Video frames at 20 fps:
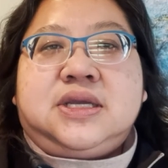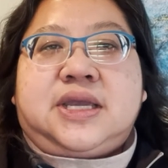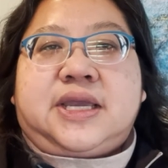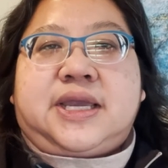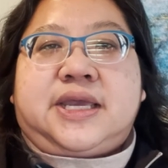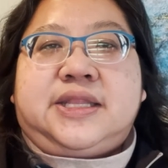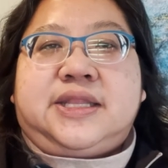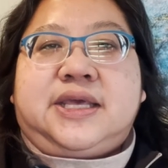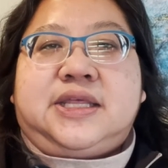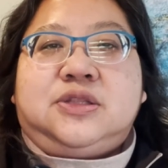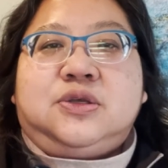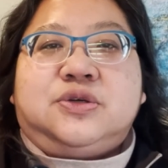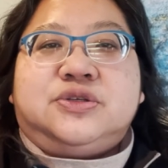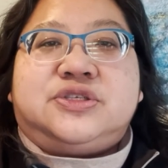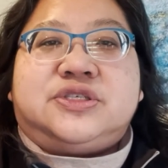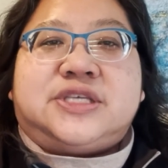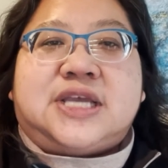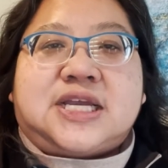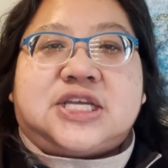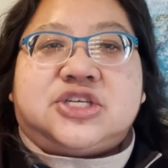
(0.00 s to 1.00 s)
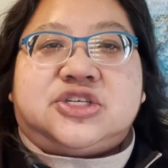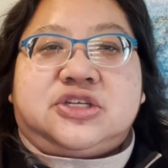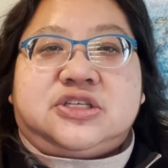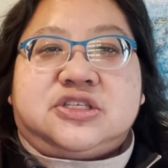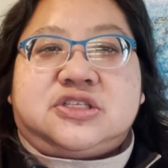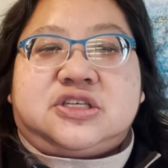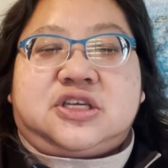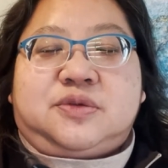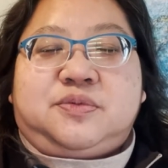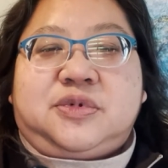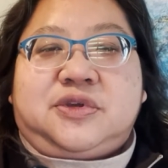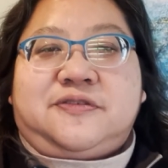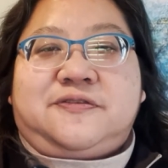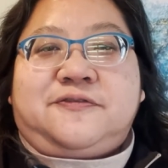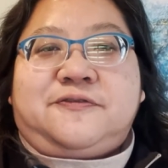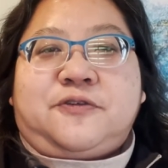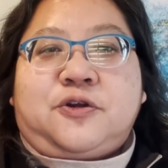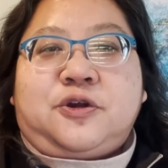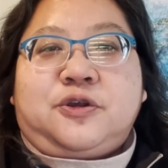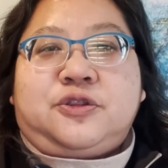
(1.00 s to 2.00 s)
and then those sections can be
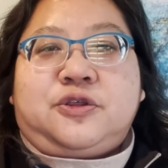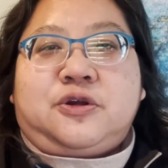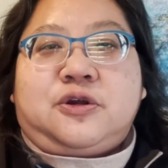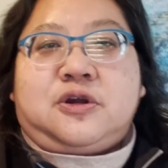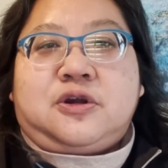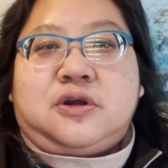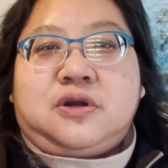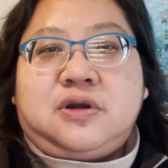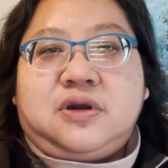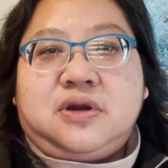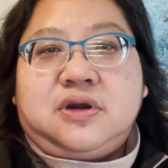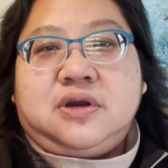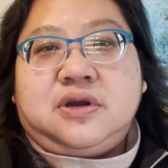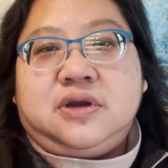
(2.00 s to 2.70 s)
further